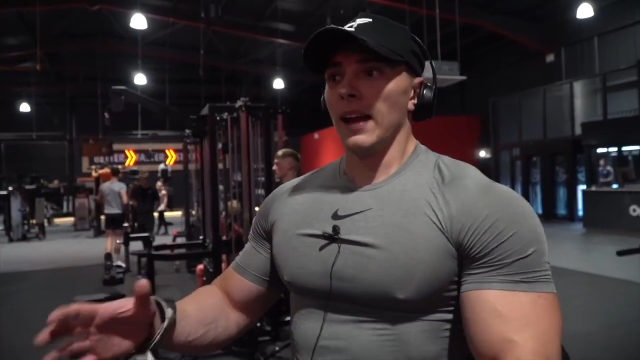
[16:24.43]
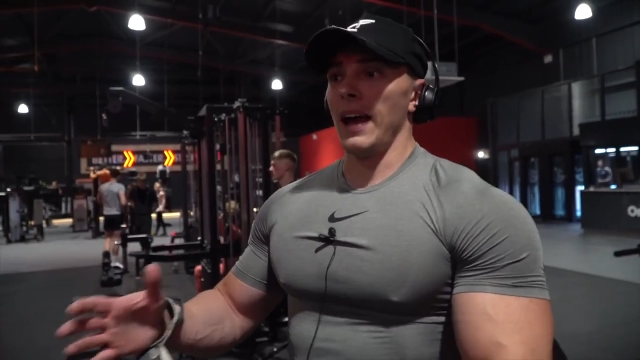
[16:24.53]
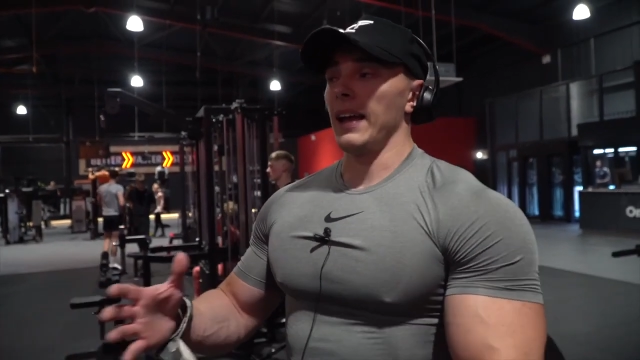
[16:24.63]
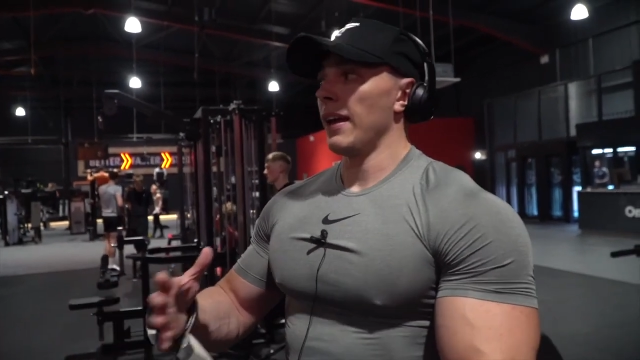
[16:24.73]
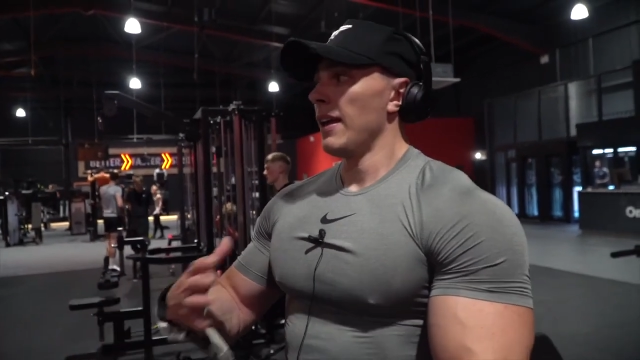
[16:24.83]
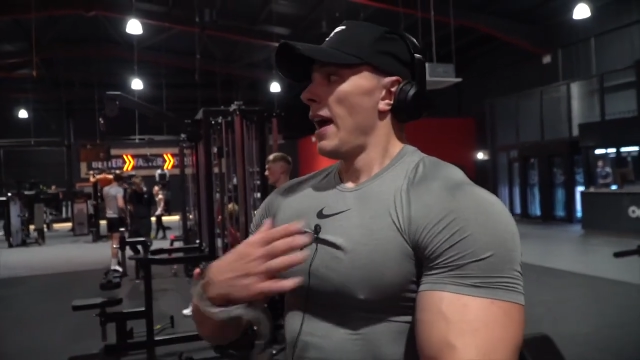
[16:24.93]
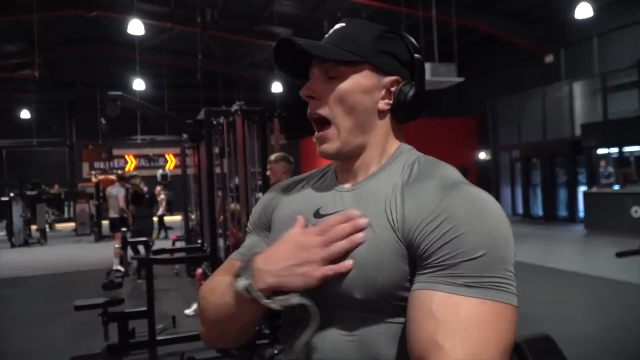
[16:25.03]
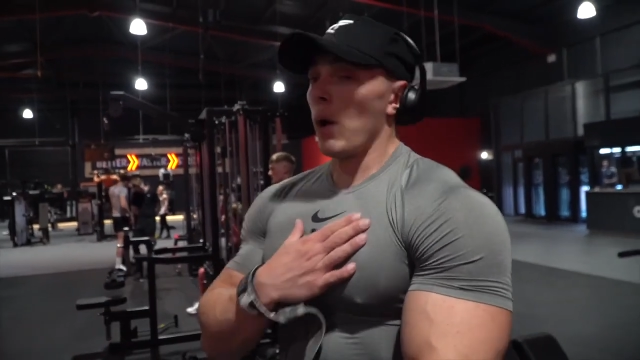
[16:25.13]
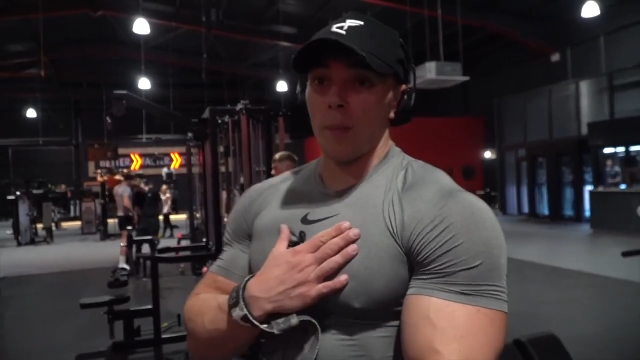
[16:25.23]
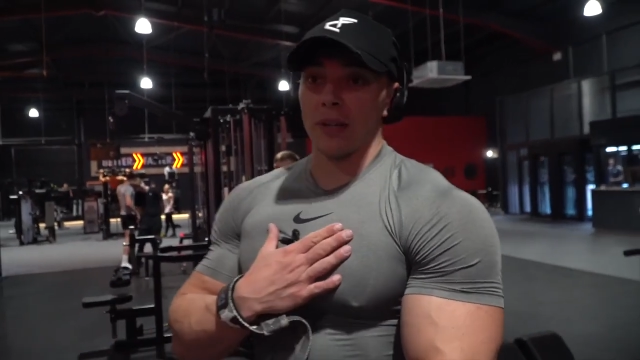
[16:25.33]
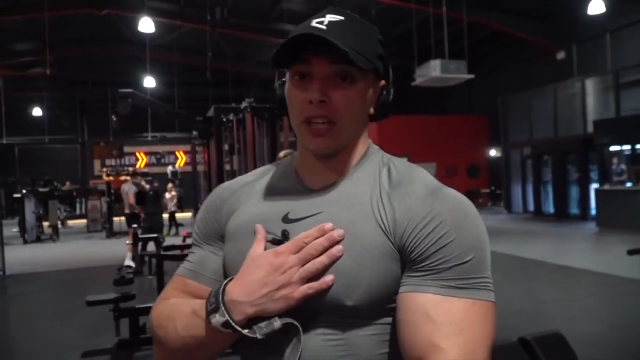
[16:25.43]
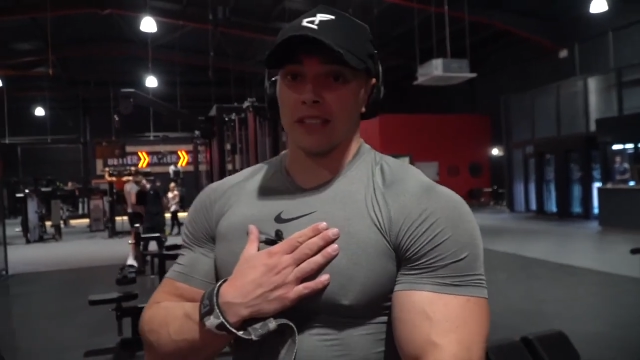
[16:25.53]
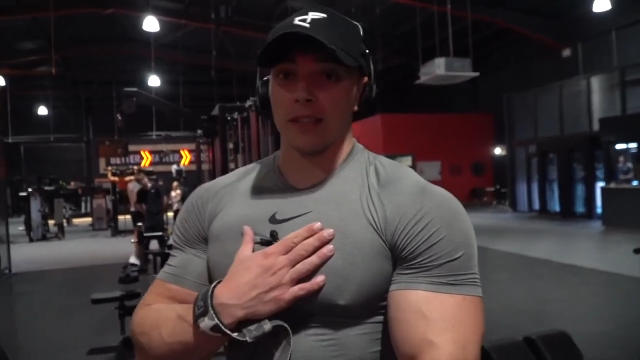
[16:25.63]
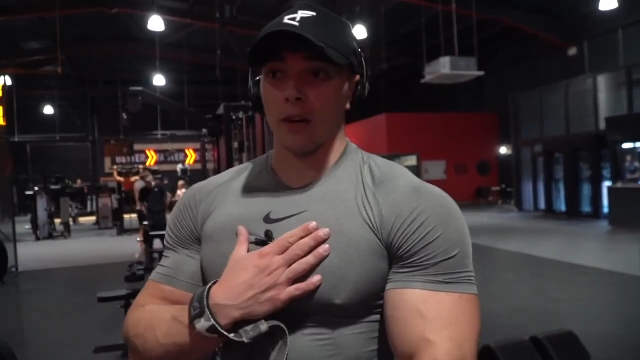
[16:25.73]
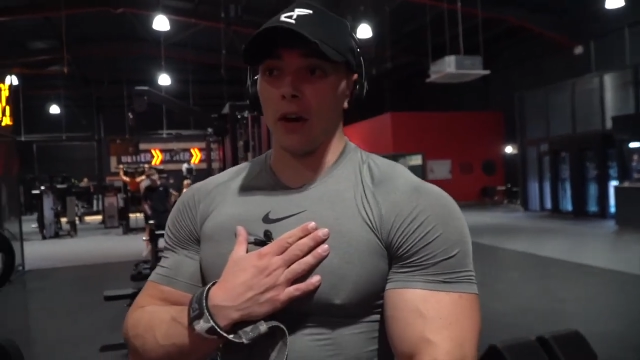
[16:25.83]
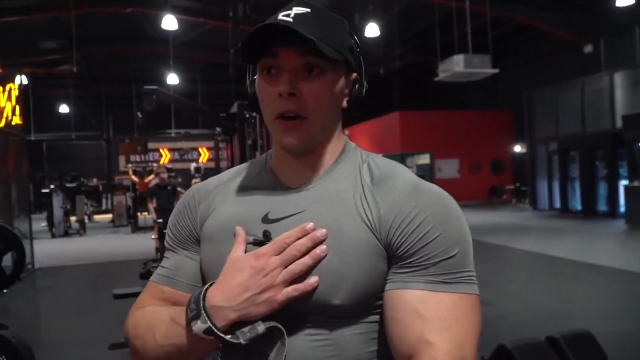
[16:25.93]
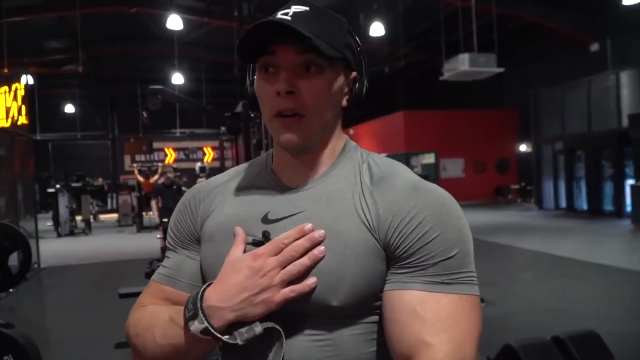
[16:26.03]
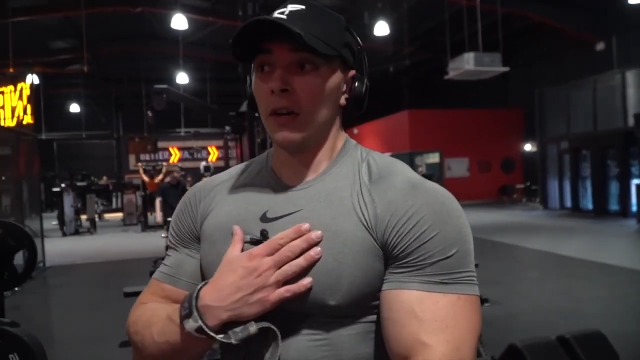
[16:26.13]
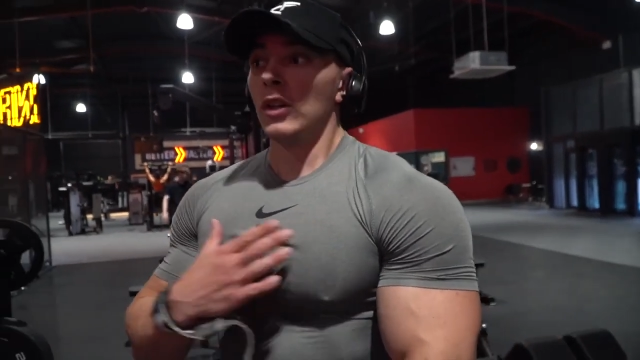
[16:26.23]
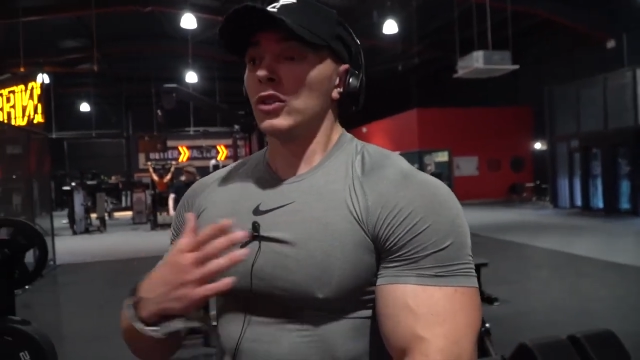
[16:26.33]
Like, I want my chest to grow,
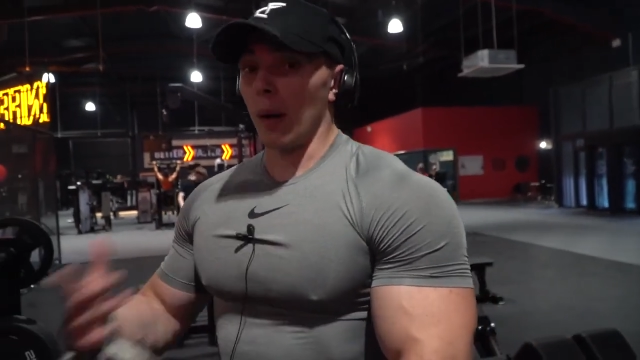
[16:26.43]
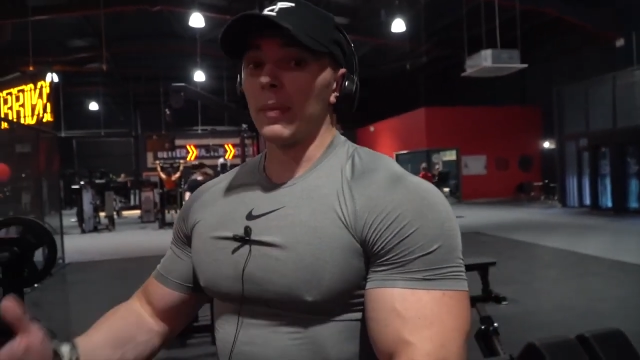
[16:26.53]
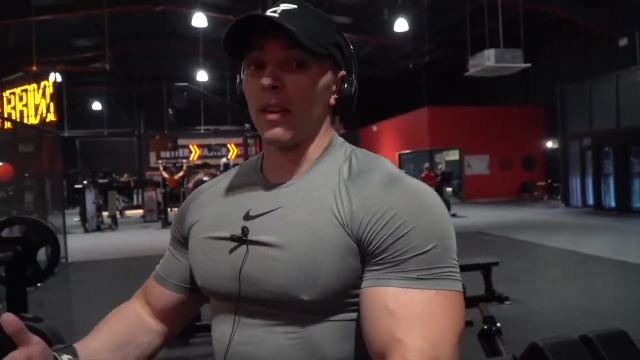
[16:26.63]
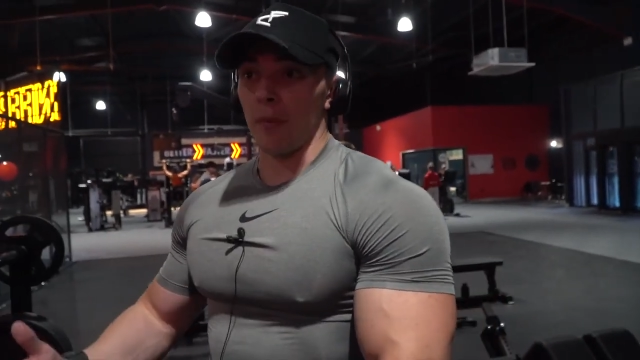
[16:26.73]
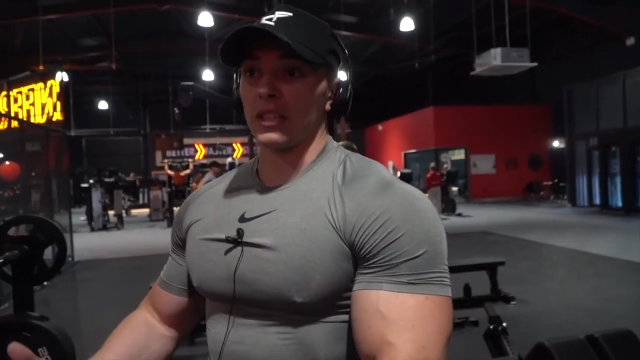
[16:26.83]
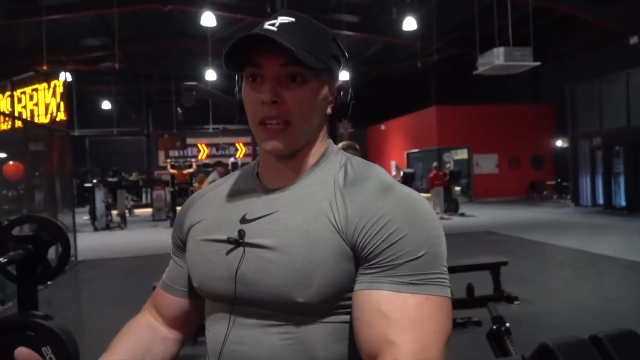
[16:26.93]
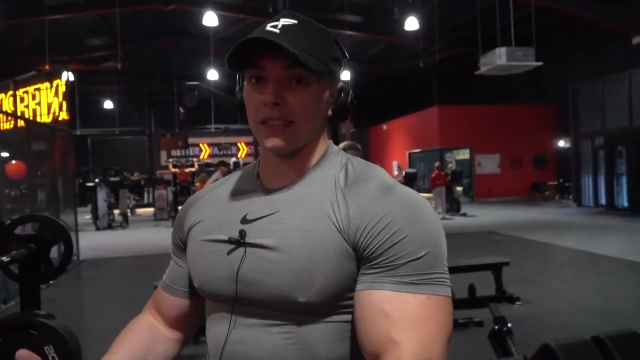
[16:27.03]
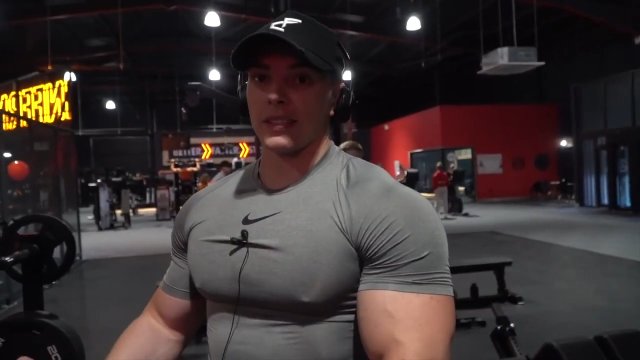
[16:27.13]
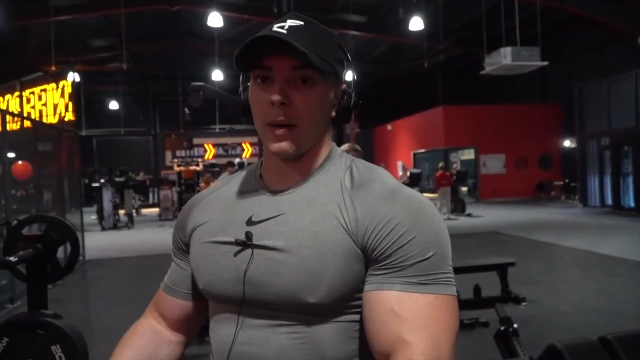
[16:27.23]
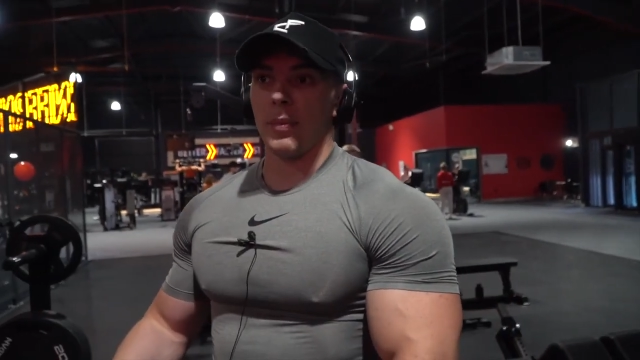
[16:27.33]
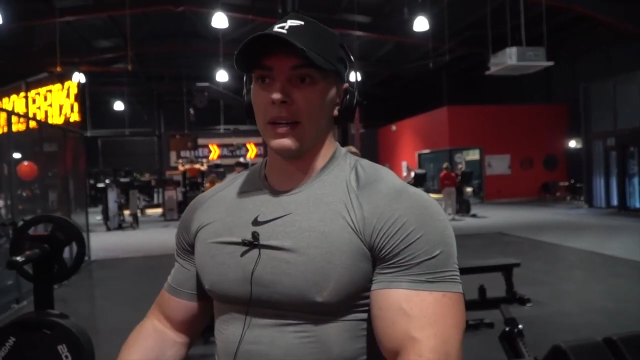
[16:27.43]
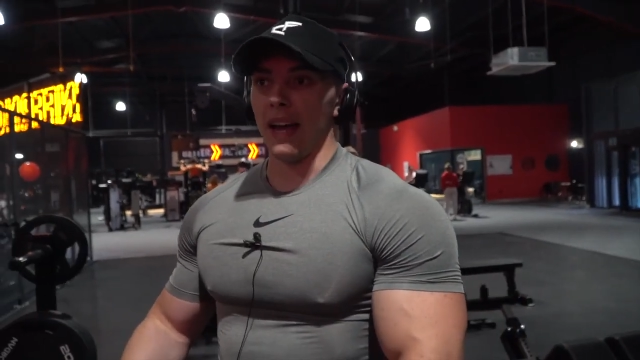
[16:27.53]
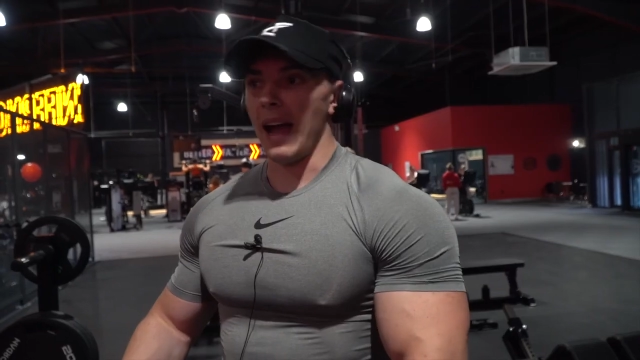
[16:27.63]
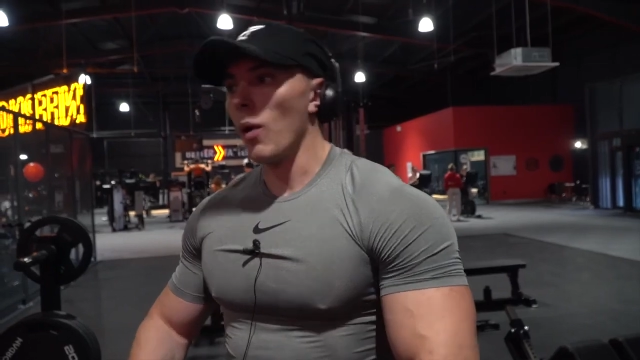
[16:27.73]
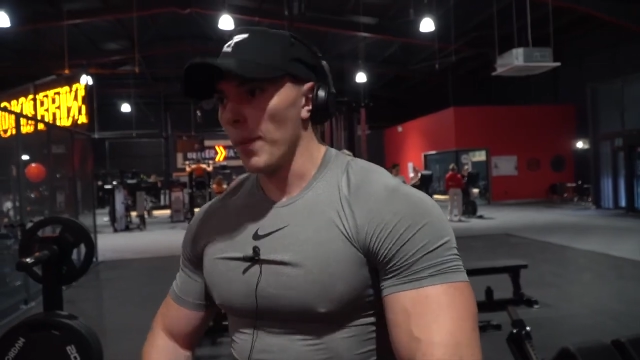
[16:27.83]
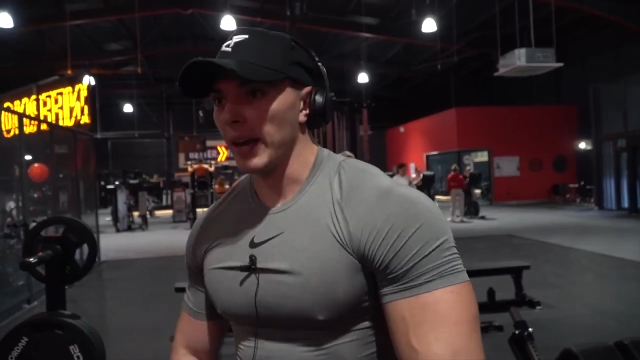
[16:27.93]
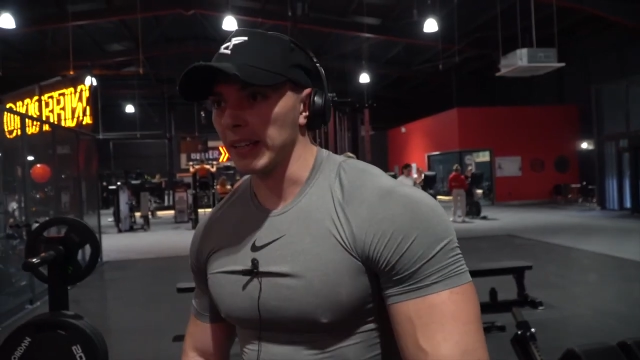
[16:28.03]
so I'm giving my chest a separate day. I want my